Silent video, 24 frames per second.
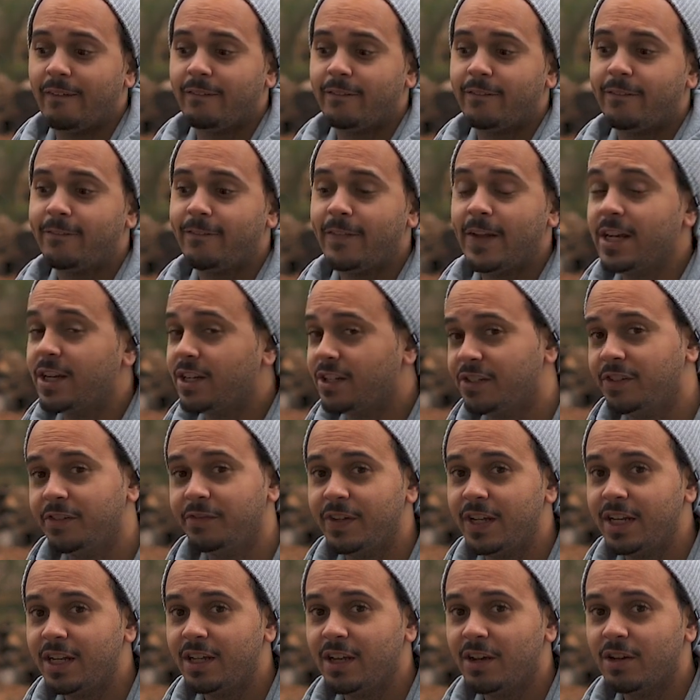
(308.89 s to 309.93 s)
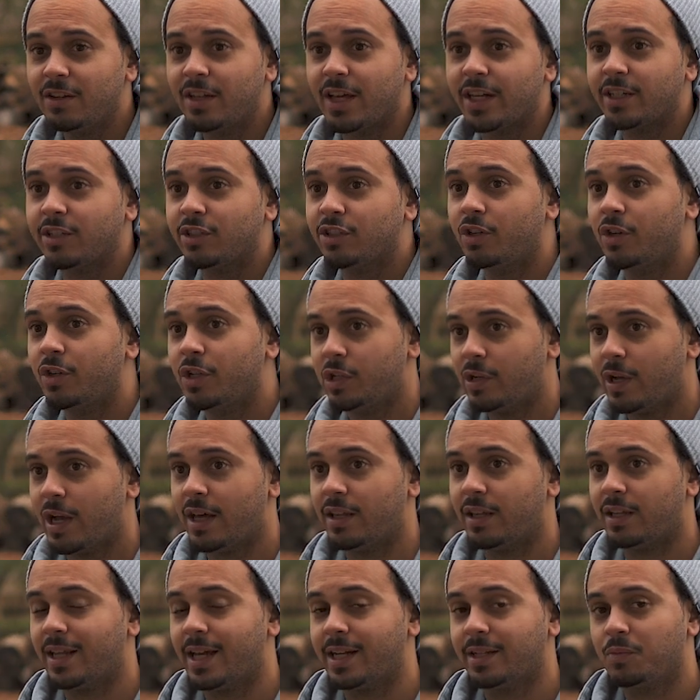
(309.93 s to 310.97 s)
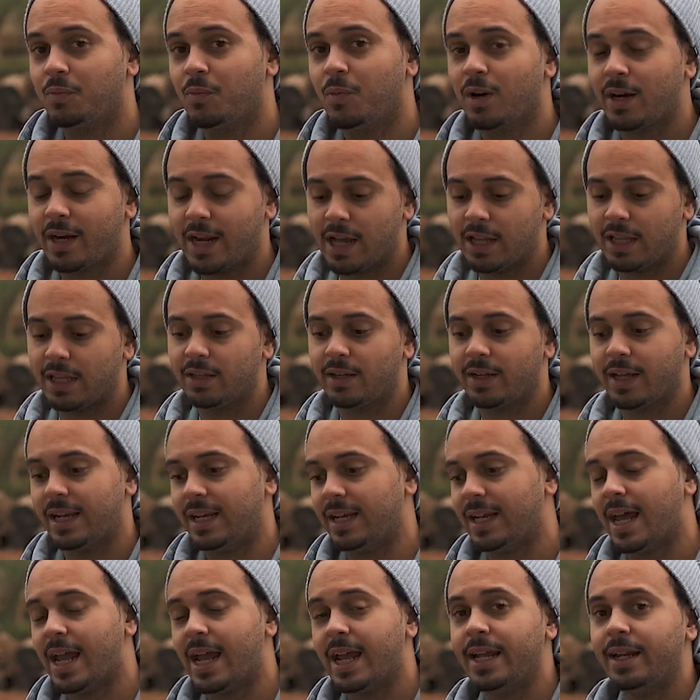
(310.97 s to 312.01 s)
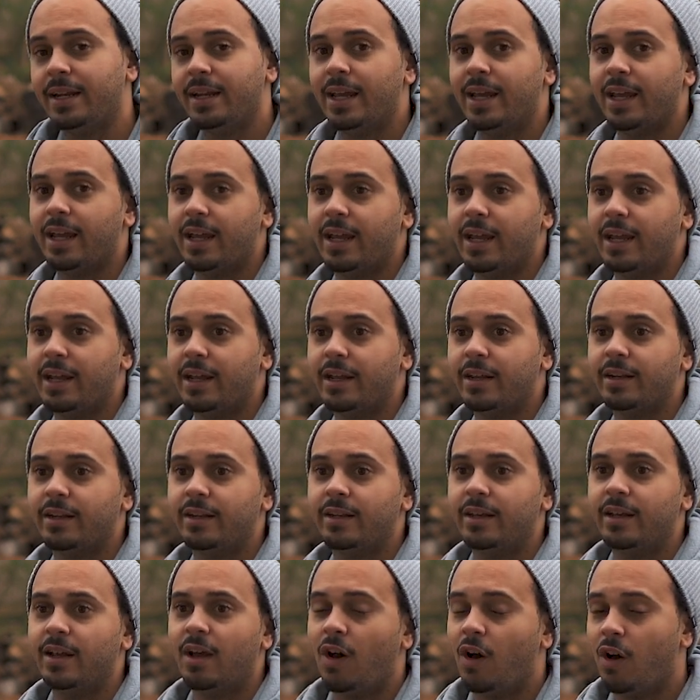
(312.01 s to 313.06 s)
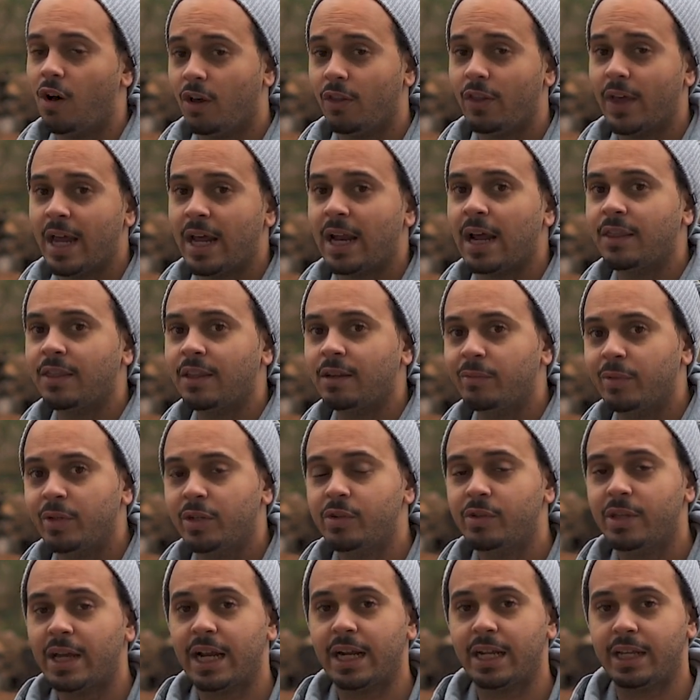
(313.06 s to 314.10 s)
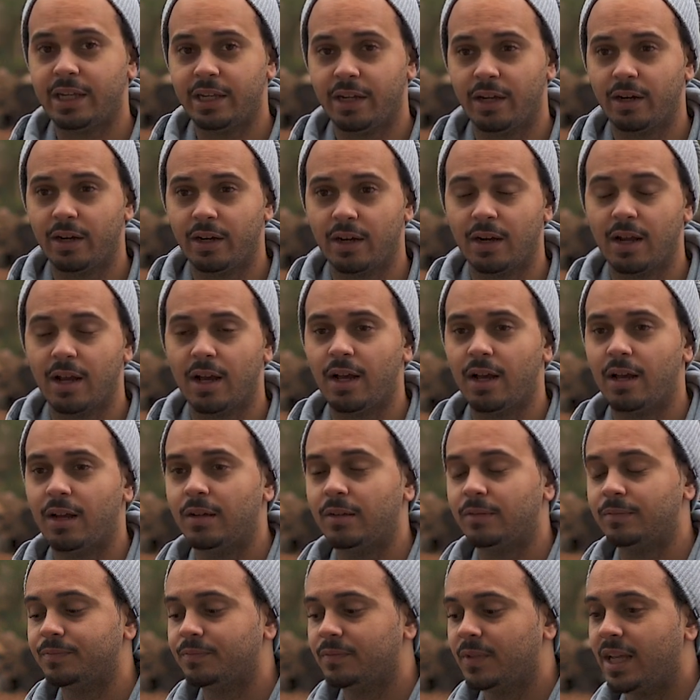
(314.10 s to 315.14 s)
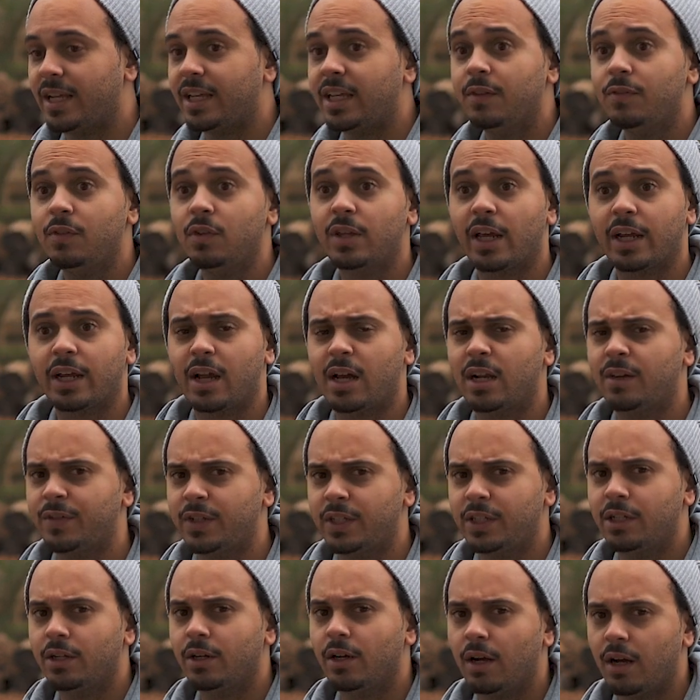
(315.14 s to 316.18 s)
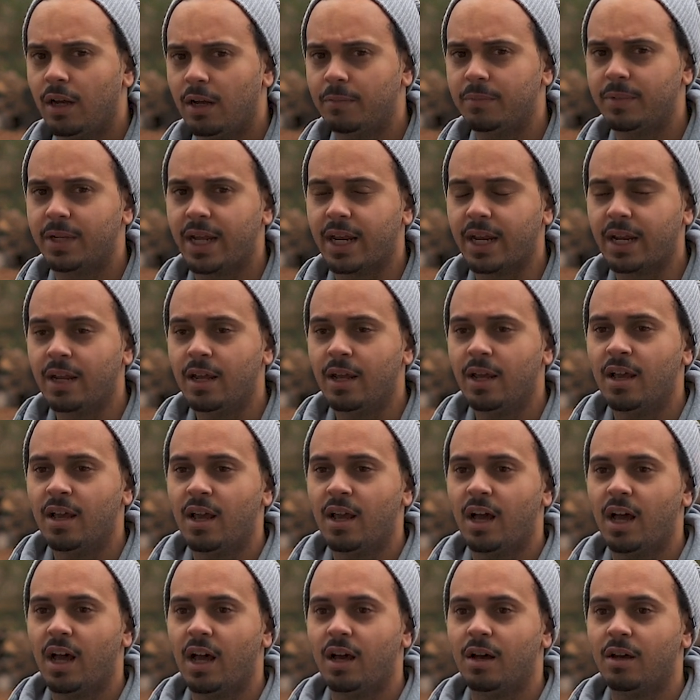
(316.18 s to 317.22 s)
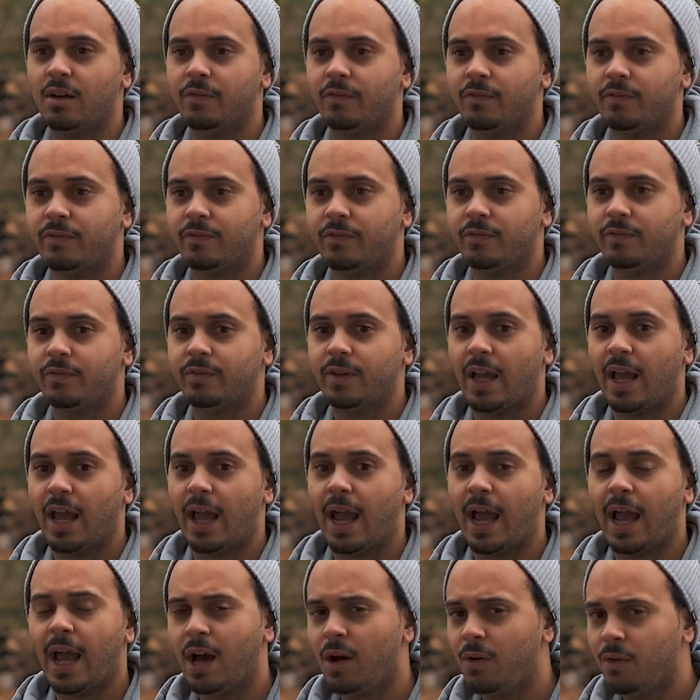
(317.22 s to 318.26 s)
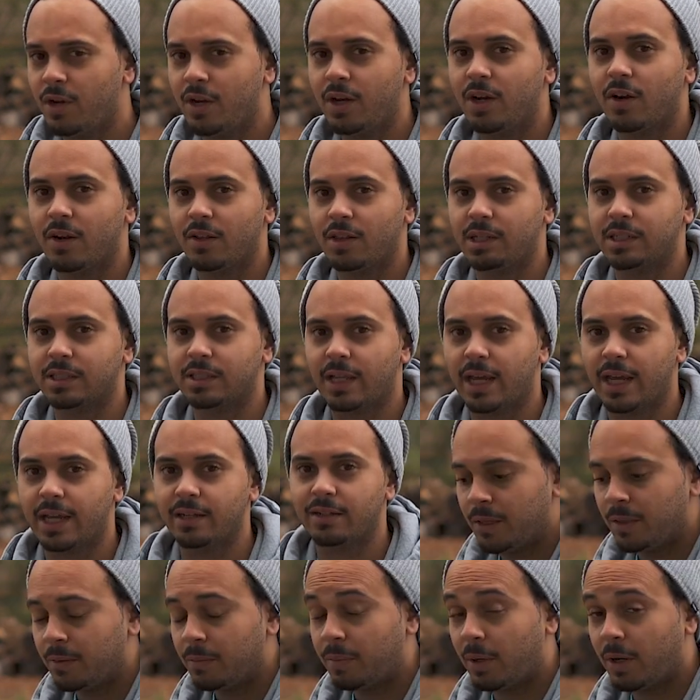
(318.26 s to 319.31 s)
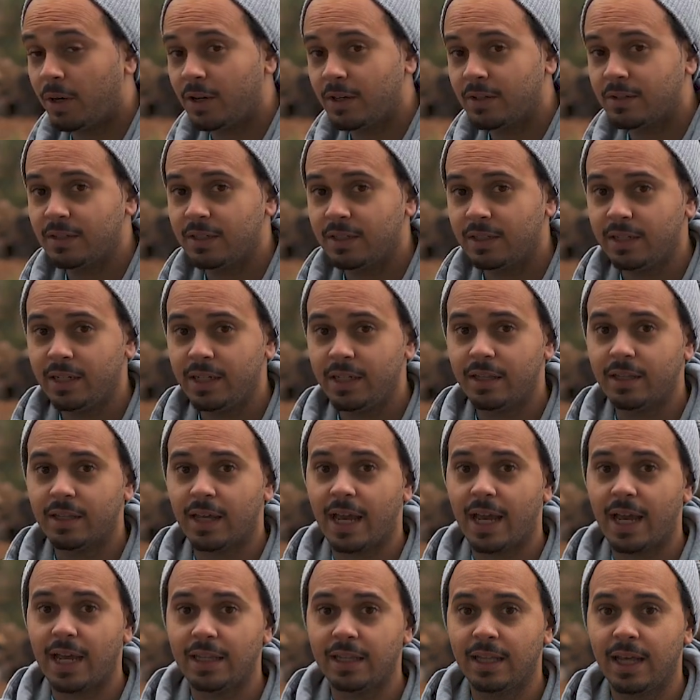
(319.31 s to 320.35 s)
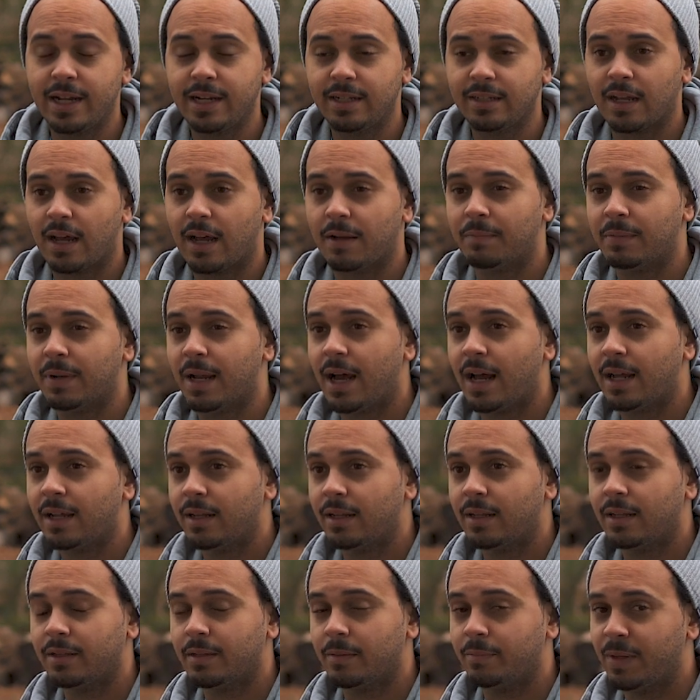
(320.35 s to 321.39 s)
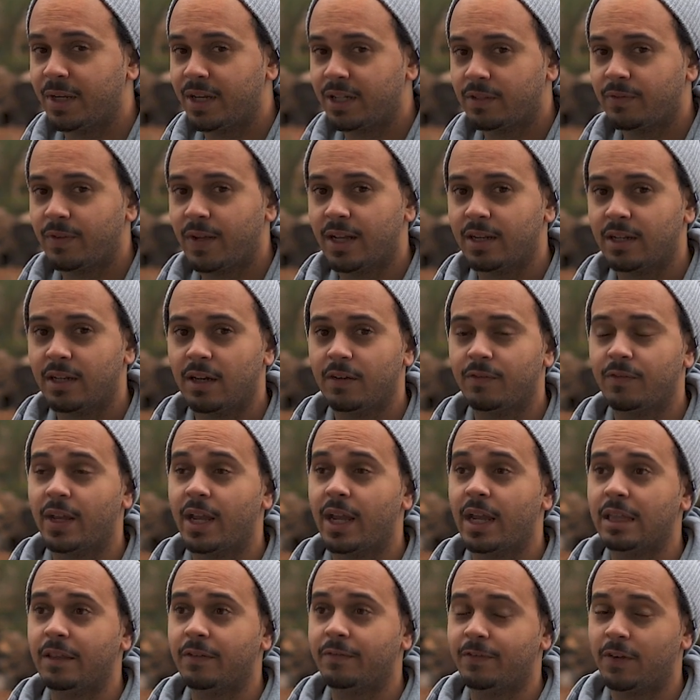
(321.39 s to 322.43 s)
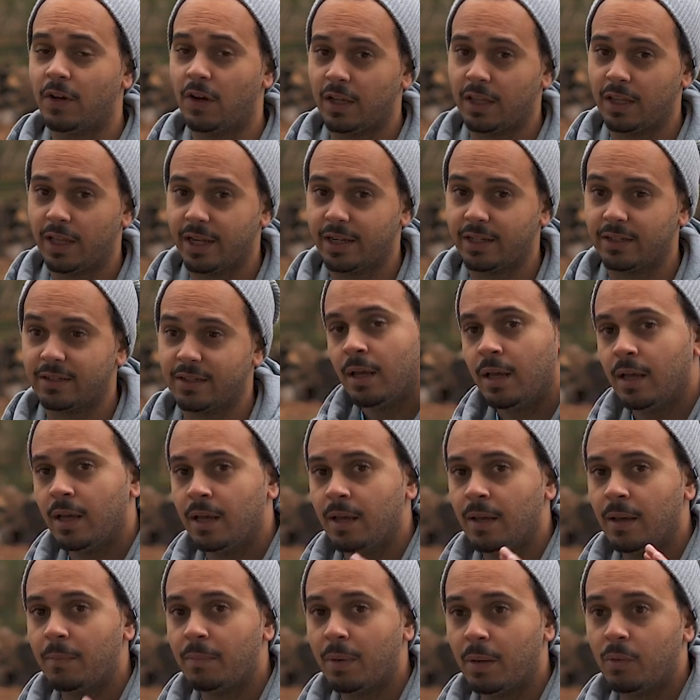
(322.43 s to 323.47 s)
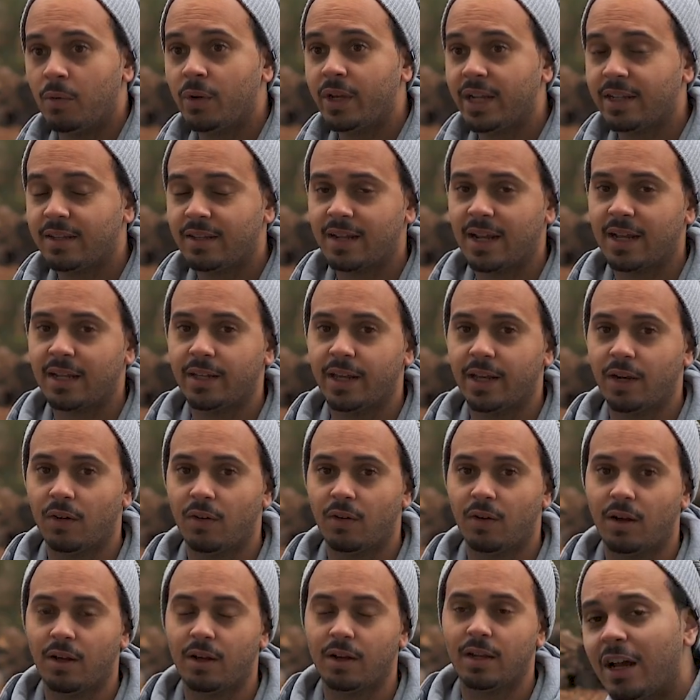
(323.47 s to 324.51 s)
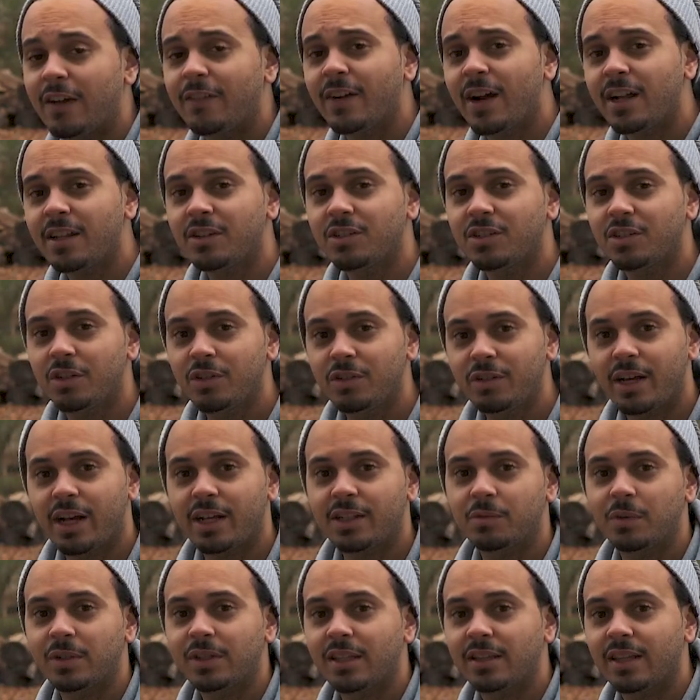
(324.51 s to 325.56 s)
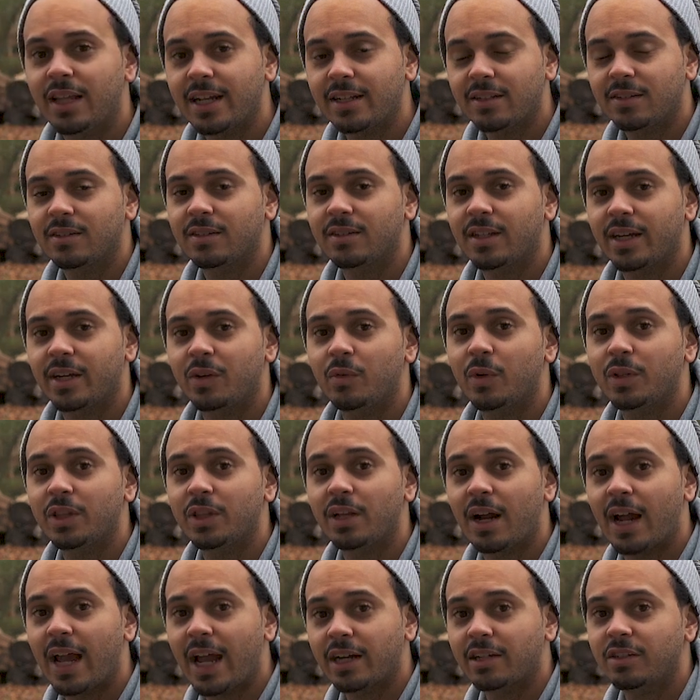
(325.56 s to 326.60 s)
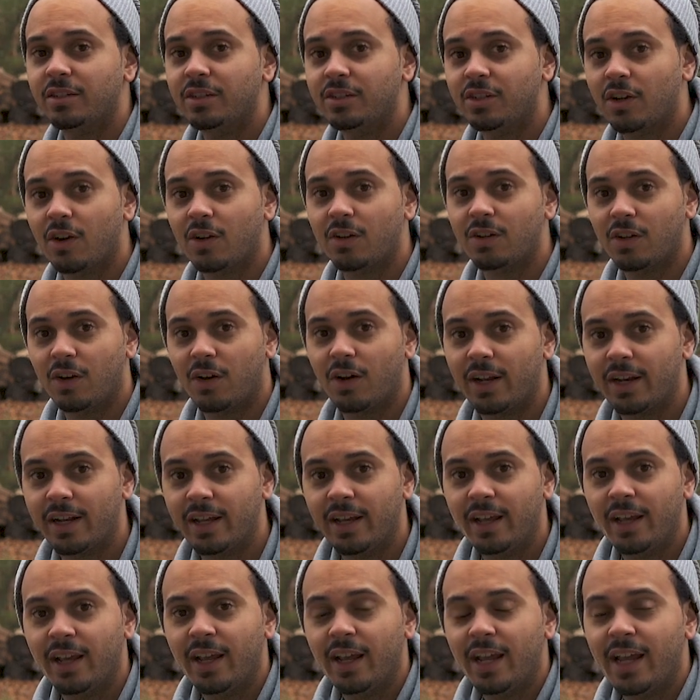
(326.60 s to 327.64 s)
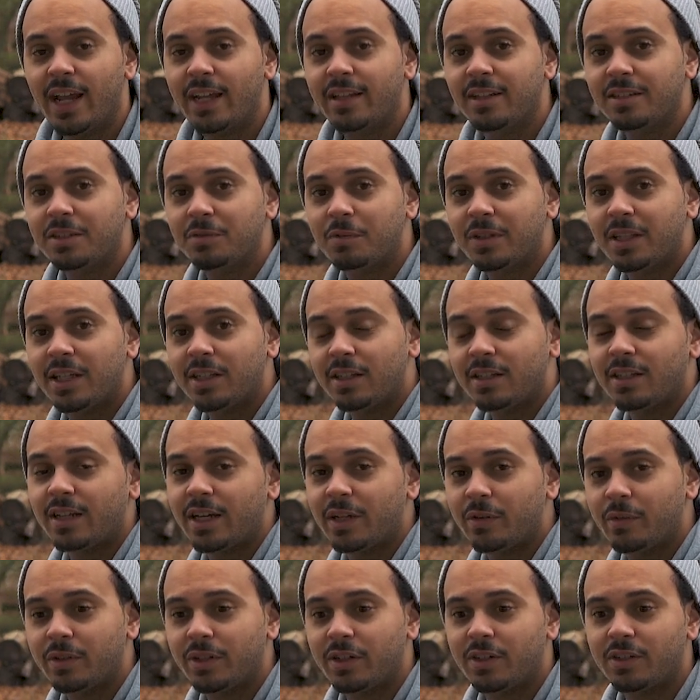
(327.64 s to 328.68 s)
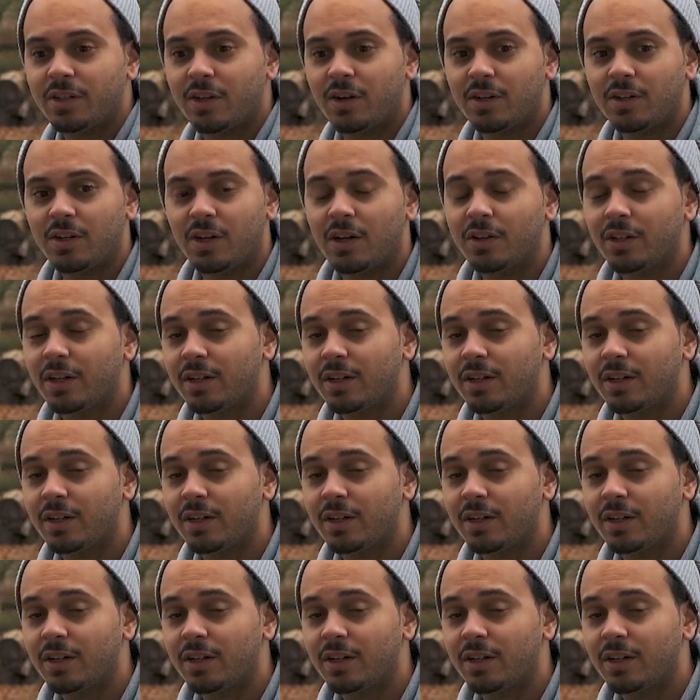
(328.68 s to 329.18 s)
finish the video, show you how the lights work, how they look at night and all that, I think I'm gonna do that here and give you kind of a year update of how good are these lights. Personally, the headlights I'm not the biggest fan of, and the fog lights, but we'll get to that later on. I forgot to show you guys what the lights look like when they're actually turned on. And this is what they look like when they're turned on.